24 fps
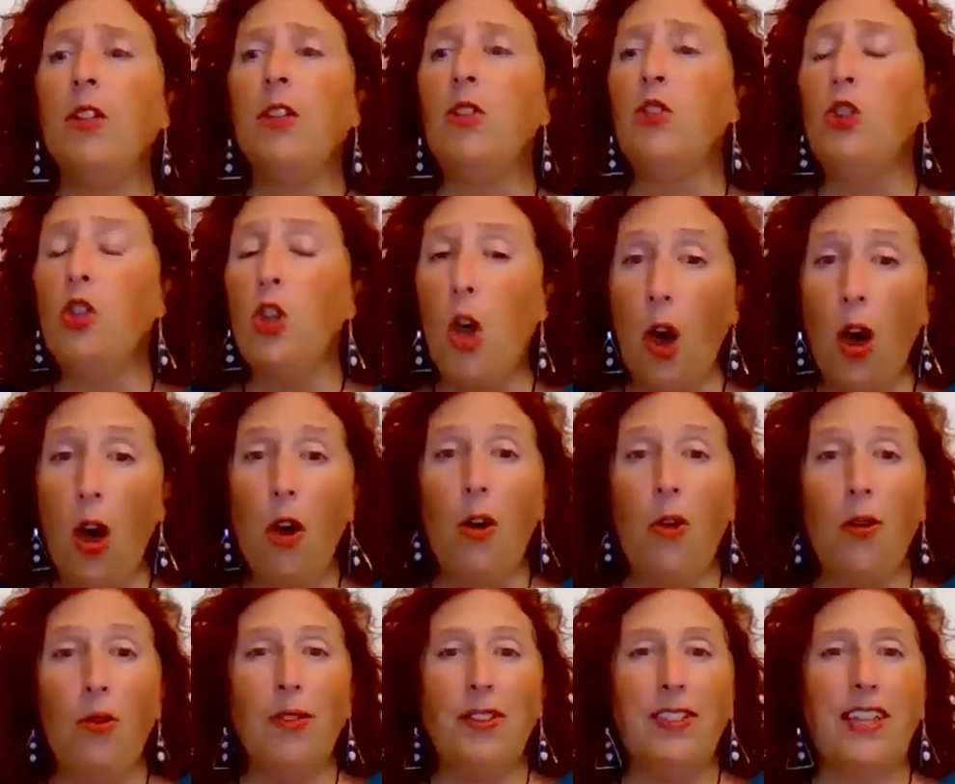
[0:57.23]

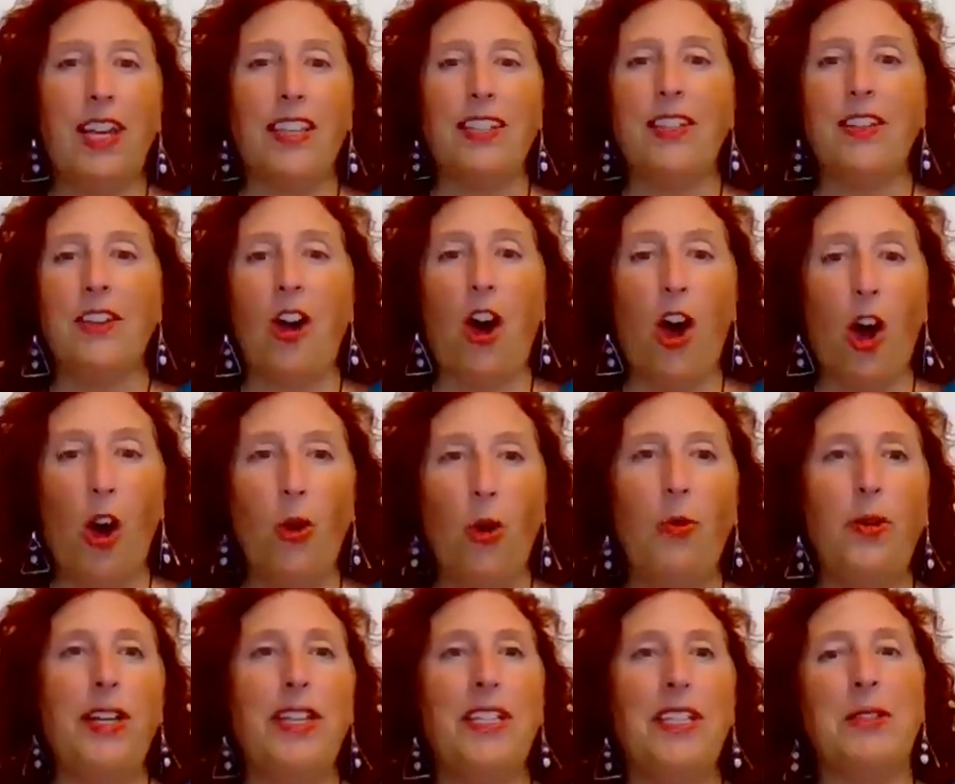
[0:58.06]
no doesn't
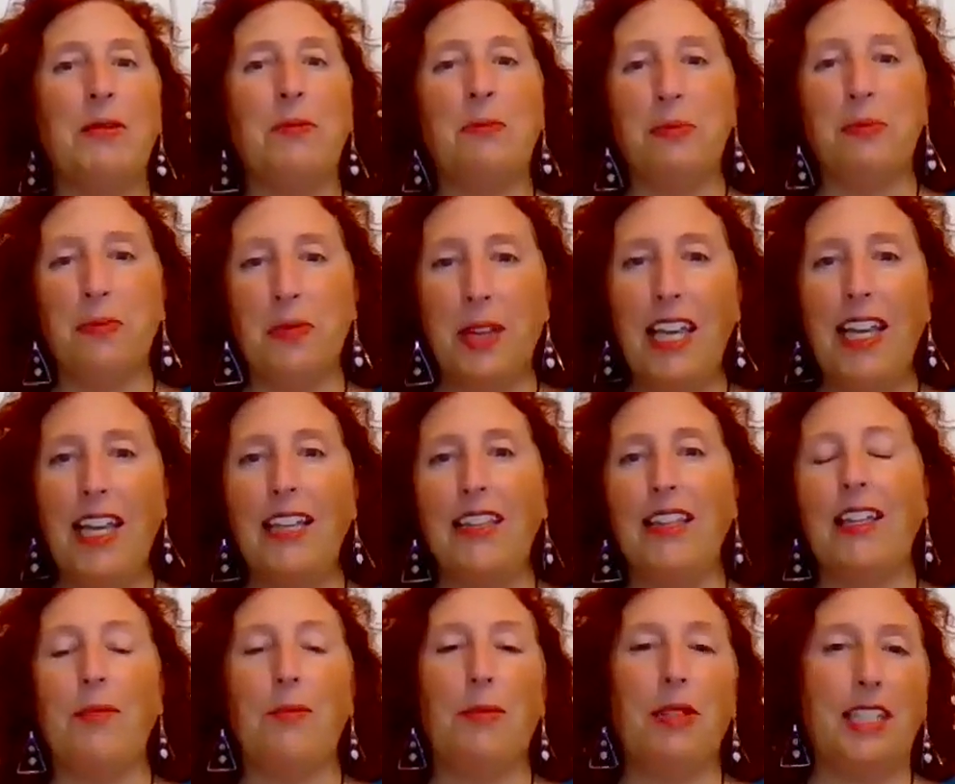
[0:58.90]
always
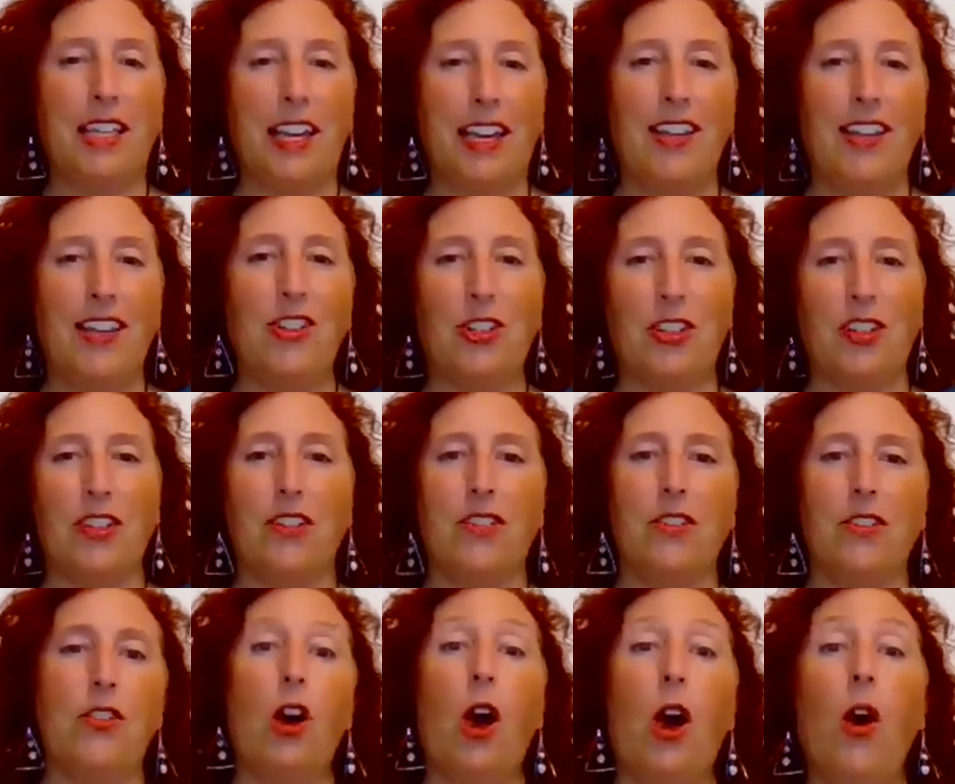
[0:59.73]
mean
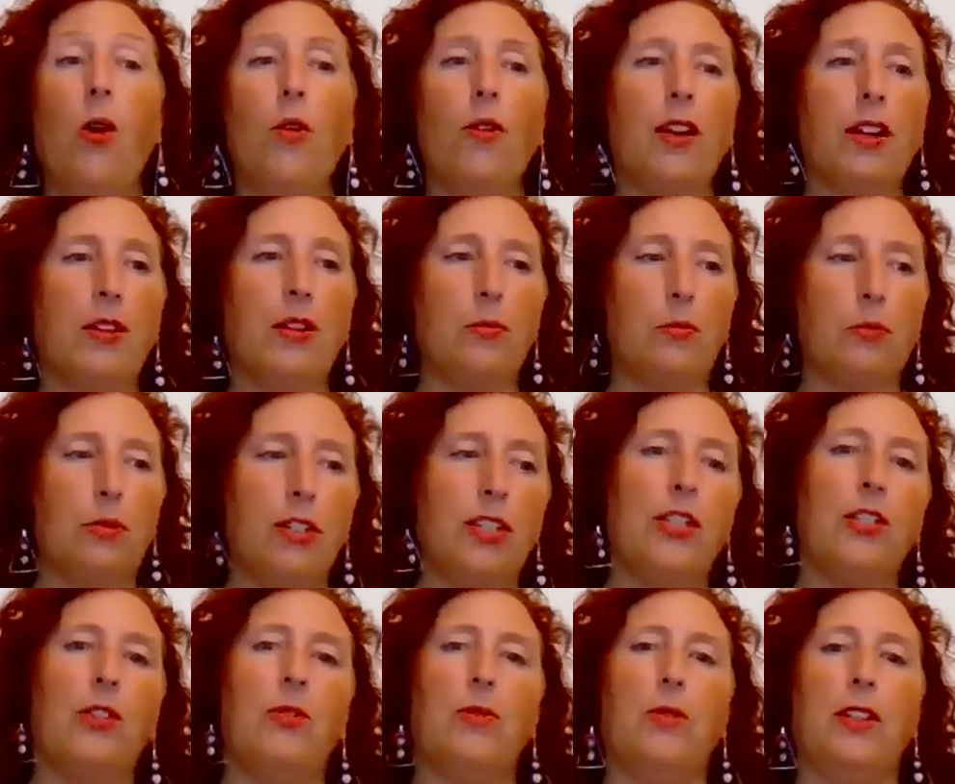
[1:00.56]
limitation. No can
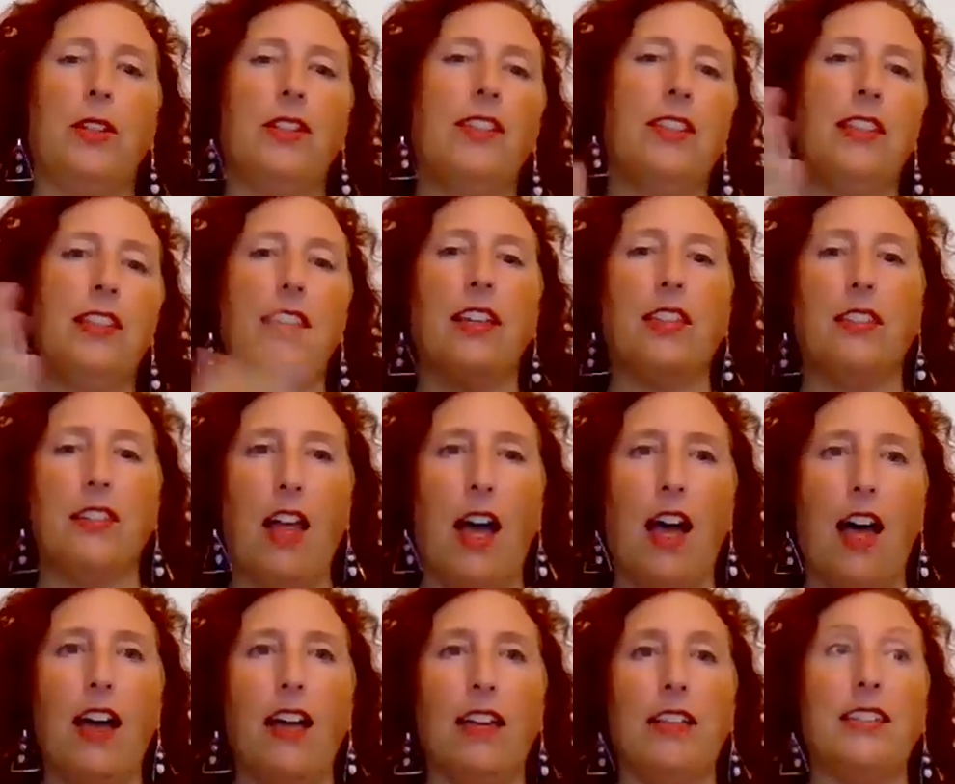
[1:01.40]
bring you into the
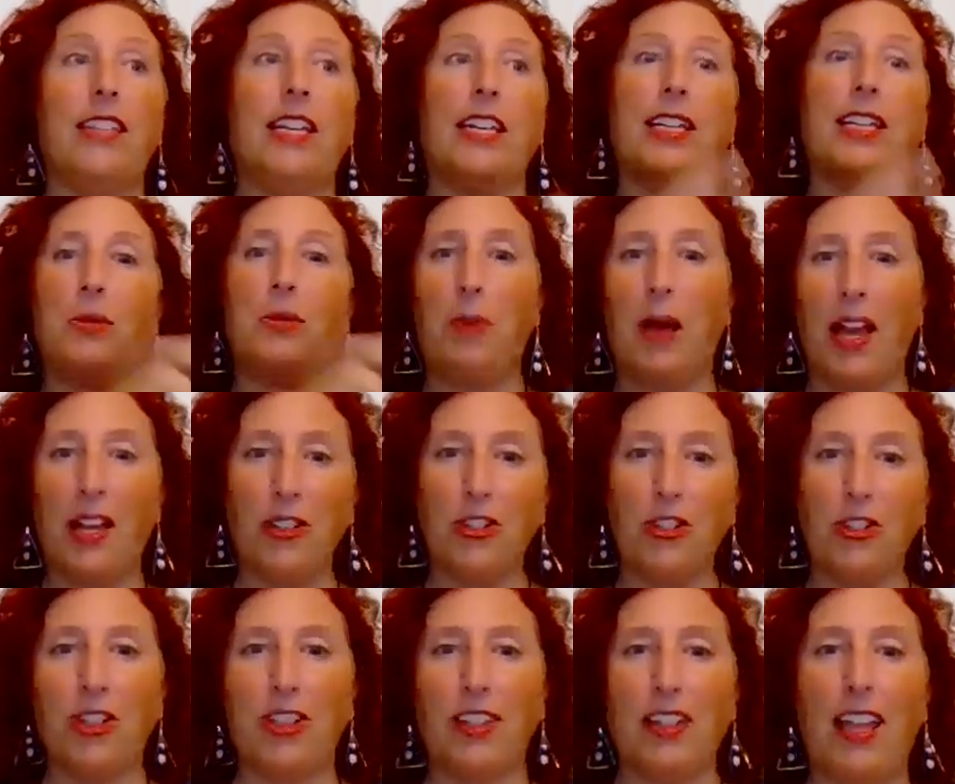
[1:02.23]
aligned
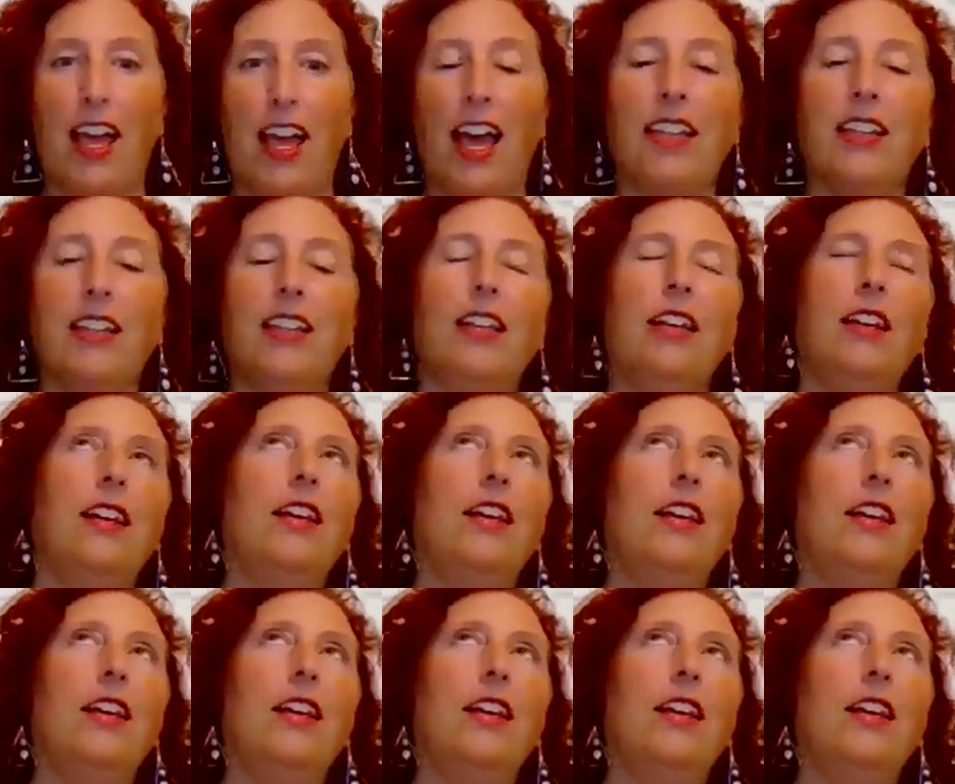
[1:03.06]
expansion that